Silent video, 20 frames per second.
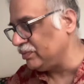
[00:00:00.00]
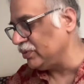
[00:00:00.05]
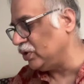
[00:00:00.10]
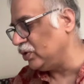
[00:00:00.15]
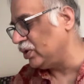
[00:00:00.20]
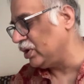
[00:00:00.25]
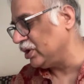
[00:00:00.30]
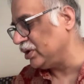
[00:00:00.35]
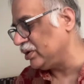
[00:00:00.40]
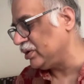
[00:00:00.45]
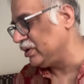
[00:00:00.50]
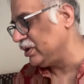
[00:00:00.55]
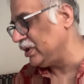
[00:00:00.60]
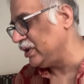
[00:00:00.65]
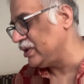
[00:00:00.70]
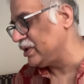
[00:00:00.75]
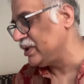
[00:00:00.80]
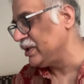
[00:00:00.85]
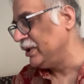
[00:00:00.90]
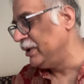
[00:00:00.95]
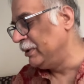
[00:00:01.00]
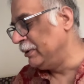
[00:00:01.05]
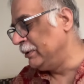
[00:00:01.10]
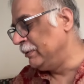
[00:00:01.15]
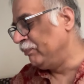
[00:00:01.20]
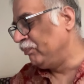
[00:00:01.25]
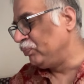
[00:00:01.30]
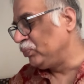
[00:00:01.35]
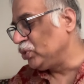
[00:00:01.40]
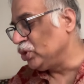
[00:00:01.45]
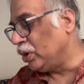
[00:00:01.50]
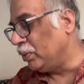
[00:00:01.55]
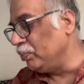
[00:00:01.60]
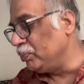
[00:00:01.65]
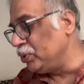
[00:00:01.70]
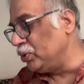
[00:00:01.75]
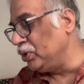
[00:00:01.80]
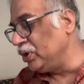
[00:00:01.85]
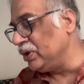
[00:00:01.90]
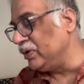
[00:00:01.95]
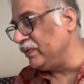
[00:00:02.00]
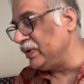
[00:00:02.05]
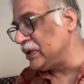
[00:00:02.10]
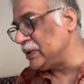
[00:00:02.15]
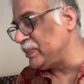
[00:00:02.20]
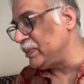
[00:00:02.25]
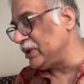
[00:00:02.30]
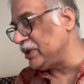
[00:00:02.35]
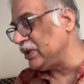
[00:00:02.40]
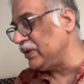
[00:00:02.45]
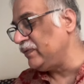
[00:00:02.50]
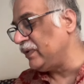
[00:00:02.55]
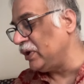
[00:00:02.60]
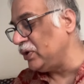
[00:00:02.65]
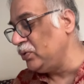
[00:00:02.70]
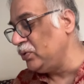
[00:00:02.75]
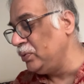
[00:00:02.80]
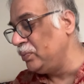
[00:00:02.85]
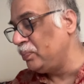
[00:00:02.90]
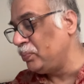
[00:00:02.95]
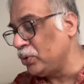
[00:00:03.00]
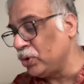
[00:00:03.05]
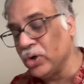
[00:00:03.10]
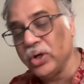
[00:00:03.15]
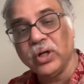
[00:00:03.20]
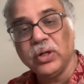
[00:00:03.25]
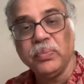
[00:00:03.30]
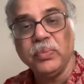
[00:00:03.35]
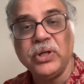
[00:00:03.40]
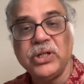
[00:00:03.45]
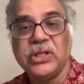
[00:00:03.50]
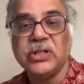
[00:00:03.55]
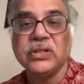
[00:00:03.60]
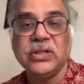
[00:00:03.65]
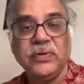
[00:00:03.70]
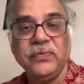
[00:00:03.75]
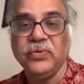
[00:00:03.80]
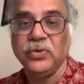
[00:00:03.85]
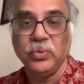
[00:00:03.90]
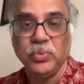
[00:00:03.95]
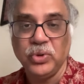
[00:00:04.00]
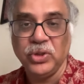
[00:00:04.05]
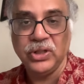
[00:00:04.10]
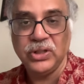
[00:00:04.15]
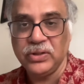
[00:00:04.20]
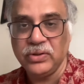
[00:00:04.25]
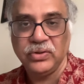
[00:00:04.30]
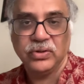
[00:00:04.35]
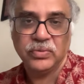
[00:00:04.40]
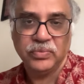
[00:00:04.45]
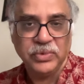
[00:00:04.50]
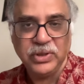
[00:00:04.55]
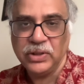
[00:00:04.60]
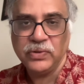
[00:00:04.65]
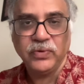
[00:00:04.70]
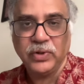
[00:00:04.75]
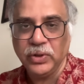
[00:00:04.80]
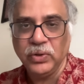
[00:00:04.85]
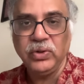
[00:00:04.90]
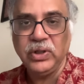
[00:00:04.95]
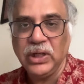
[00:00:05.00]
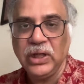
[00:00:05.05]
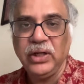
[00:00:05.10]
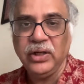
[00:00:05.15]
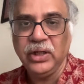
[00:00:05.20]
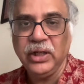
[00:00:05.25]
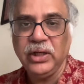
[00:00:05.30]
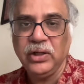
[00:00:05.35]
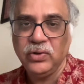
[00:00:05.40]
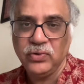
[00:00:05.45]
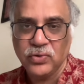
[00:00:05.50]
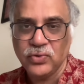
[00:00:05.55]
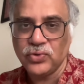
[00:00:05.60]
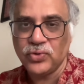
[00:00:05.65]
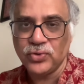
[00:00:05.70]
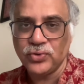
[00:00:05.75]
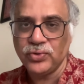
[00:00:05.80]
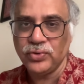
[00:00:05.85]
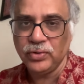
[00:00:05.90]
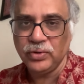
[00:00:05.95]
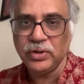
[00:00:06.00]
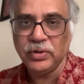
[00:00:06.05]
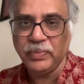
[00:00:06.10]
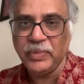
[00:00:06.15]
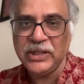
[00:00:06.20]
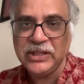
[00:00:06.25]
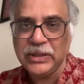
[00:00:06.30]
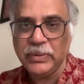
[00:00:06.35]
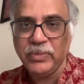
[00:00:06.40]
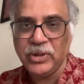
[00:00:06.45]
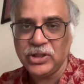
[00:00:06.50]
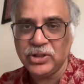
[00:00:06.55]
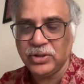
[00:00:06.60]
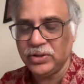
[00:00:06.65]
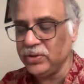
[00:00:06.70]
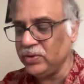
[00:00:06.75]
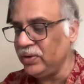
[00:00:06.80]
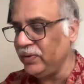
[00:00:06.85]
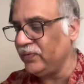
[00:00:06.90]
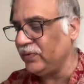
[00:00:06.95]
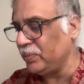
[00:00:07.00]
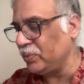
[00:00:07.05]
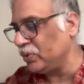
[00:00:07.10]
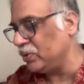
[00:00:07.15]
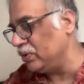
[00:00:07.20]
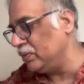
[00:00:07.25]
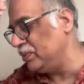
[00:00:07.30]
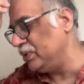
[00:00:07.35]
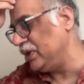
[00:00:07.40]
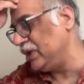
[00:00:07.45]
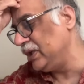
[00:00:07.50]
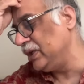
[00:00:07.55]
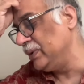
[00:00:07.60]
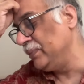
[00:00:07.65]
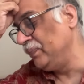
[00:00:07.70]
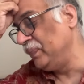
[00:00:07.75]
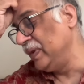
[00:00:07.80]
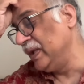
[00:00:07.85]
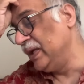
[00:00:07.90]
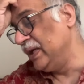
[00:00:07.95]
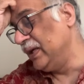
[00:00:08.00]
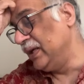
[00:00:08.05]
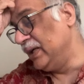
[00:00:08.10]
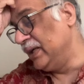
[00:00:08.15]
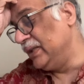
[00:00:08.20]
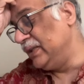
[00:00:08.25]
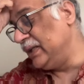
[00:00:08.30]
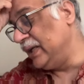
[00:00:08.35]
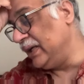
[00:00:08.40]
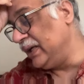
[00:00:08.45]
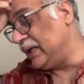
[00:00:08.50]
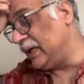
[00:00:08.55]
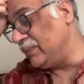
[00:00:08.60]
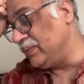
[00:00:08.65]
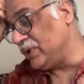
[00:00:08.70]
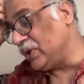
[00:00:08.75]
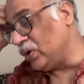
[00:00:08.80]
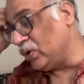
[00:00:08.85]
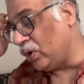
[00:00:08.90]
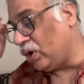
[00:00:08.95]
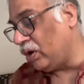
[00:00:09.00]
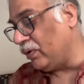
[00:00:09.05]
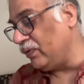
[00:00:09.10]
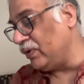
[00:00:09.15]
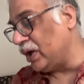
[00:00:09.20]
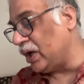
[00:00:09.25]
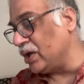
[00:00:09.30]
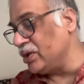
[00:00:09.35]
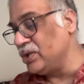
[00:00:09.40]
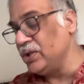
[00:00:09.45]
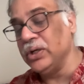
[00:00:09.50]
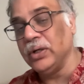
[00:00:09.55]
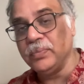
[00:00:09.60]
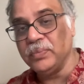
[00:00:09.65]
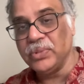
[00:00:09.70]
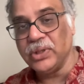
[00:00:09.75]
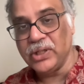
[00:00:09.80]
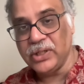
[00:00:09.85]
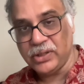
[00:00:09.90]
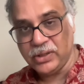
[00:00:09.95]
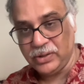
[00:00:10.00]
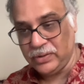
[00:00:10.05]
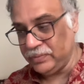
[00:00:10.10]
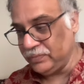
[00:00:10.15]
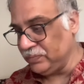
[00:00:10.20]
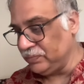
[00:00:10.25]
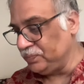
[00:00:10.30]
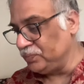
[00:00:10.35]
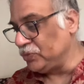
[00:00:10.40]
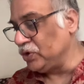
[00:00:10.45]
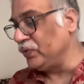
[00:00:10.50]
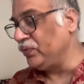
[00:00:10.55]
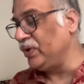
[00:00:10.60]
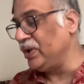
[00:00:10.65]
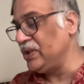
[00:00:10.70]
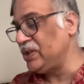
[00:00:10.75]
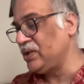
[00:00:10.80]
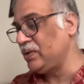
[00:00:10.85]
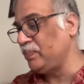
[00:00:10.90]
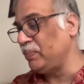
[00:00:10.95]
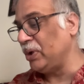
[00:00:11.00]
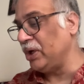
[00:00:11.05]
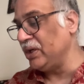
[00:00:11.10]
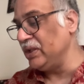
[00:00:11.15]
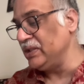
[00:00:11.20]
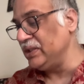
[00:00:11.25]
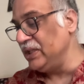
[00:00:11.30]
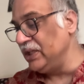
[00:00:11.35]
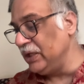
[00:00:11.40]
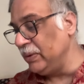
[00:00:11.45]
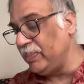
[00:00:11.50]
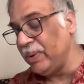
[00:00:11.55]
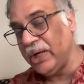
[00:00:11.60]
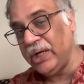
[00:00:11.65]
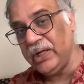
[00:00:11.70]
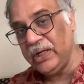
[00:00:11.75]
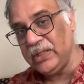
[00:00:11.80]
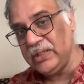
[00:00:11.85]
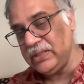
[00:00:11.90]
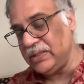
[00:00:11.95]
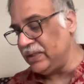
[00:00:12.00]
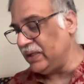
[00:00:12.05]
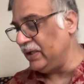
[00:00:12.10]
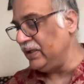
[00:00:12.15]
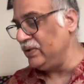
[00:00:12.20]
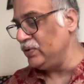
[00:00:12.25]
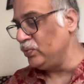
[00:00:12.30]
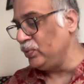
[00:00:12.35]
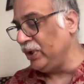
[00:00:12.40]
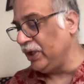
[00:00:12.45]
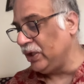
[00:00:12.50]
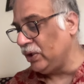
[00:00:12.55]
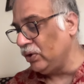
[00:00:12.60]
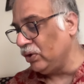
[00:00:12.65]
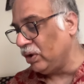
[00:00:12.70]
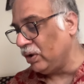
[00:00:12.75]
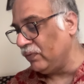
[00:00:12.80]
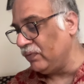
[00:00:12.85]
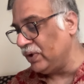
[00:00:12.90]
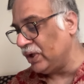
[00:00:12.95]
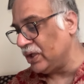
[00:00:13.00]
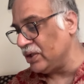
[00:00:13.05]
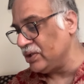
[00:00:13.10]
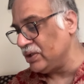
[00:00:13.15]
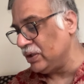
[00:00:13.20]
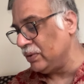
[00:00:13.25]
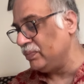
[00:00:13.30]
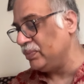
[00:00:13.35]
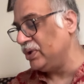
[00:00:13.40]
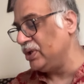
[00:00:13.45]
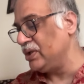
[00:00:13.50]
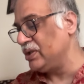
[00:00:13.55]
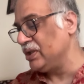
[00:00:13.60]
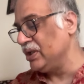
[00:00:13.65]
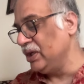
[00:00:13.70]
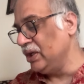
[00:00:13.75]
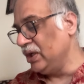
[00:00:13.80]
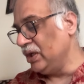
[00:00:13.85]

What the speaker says: all other things. Computing of expected value, product measures, and Fubini's theorem. This is what you really need, the basic measure theory for probability. Then comes the law of large numbers. So first part is independence, then is weak law of large numbers,